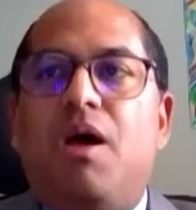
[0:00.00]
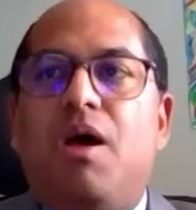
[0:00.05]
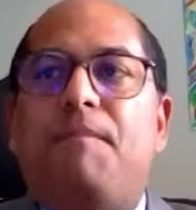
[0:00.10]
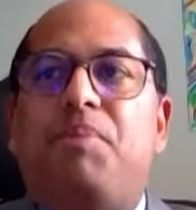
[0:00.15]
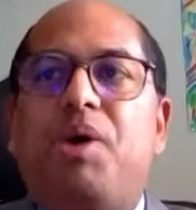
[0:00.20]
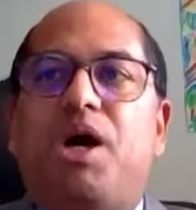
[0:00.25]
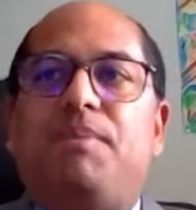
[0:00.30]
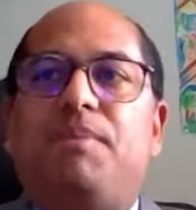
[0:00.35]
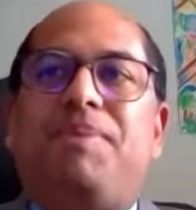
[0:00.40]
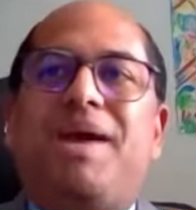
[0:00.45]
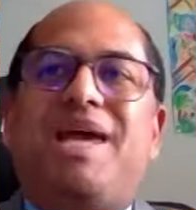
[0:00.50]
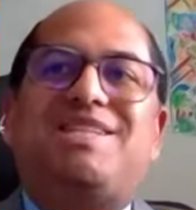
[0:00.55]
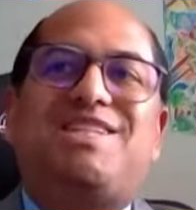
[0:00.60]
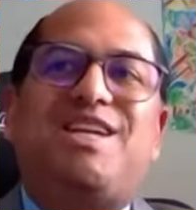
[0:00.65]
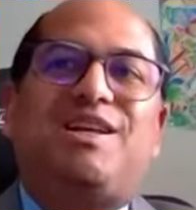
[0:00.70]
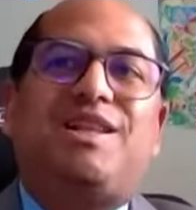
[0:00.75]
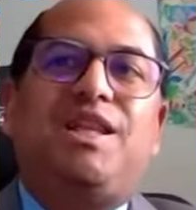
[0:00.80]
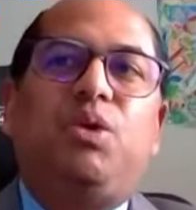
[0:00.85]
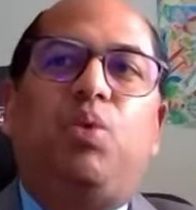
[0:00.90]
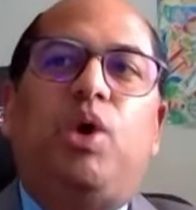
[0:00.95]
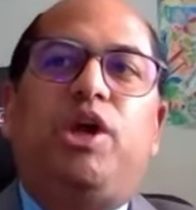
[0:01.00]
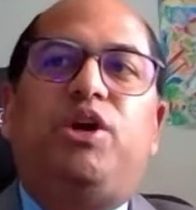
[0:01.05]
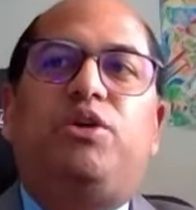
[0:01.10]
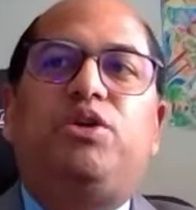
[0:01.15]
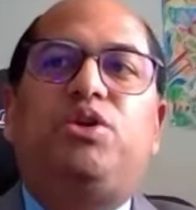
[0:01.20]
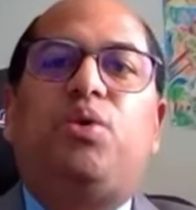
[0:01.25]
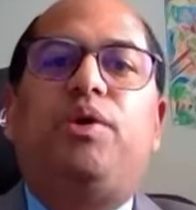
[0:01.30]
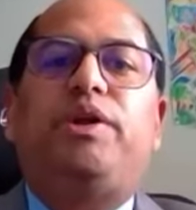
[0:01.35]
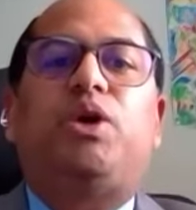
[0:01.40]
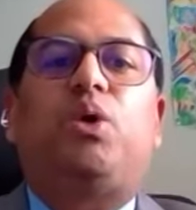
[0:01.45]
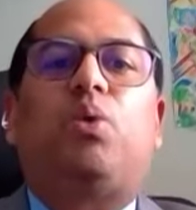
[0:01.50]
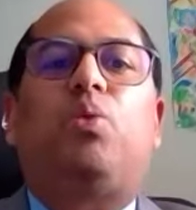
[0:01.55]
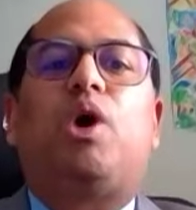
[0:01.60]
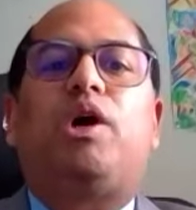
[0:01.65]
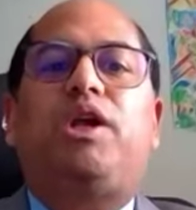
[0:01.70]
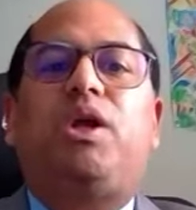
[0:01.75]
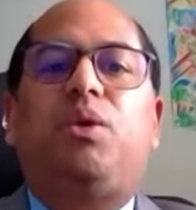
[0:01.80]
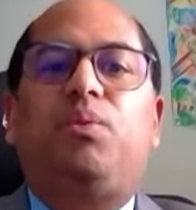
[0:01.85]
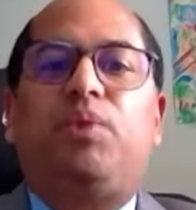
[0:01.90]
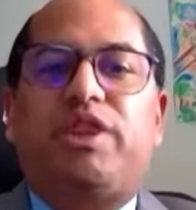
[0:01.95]
But basically what you're doing, you're
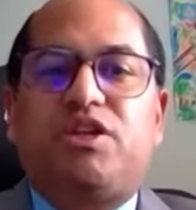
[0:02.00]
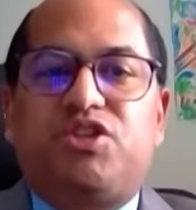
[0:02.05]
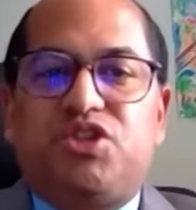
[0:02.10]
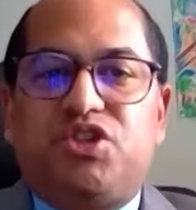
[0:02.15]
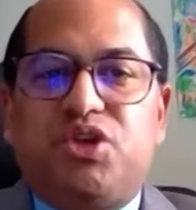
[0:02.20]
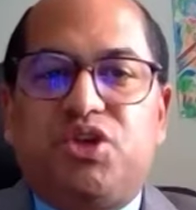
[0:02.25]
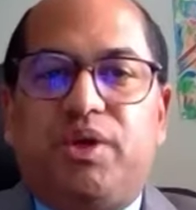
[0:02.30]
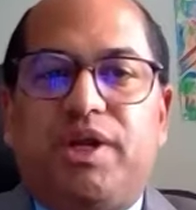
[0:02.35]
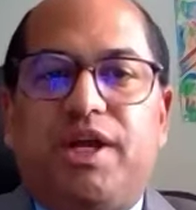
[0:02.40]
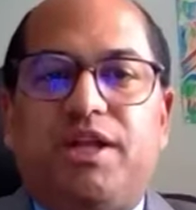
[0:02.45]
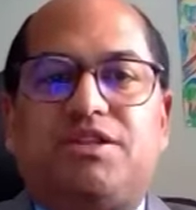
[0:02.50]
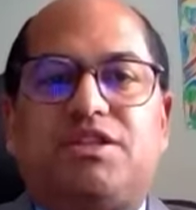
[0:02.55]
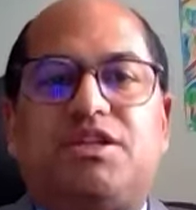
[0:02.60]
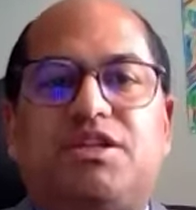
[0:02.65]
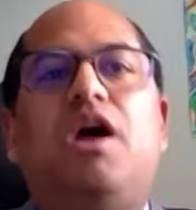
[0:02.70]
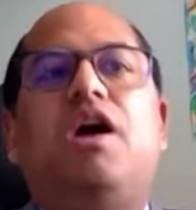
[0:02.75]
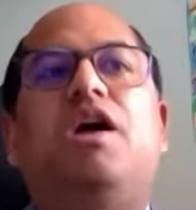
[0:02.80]
working with the student,